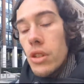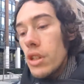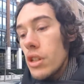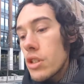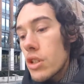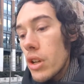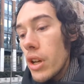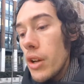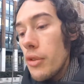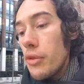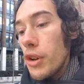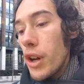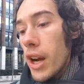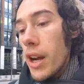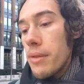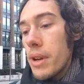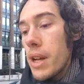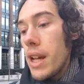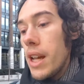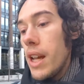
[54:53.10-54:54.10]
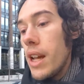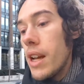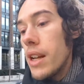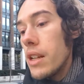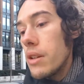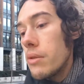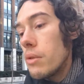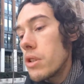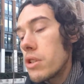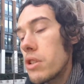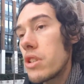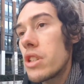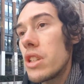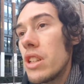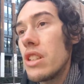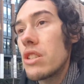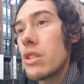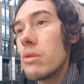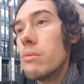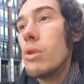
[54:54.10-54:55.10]
So if you're ever here and want to
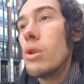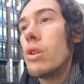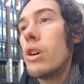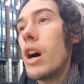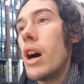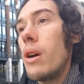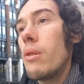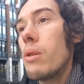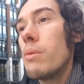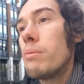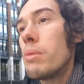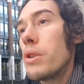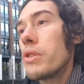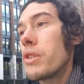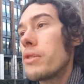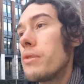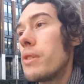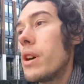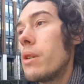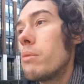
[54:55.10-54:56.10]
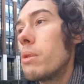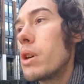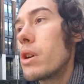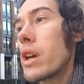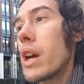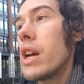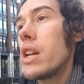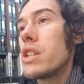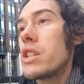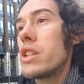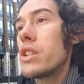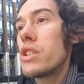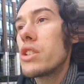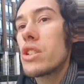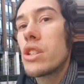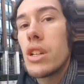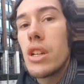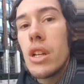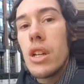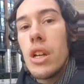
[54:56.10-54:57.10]
see some more Harry Potter film
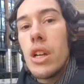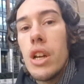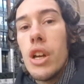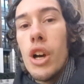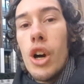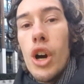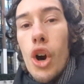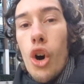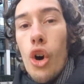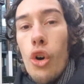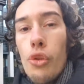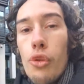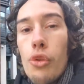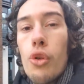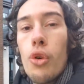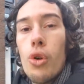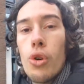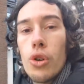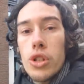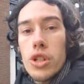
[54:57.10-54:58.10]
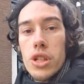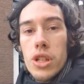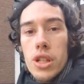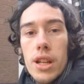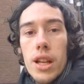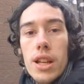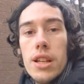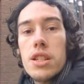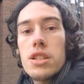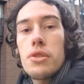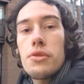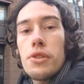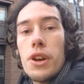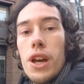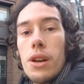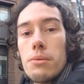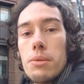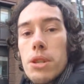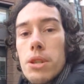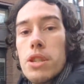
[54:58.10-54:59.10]
locations, of course there's the
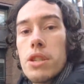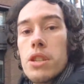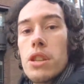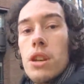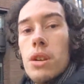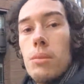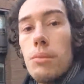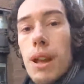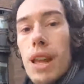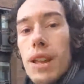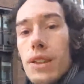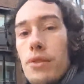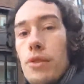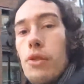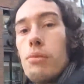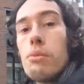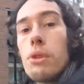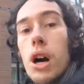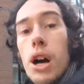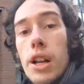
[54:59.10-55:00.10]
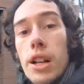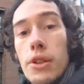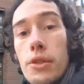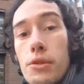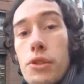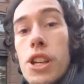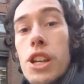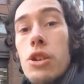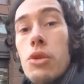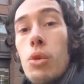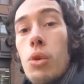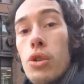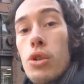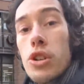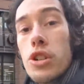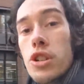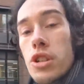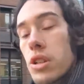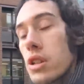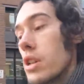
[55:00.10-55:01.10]
famous platform 9
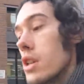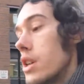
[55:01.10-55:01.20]
3/4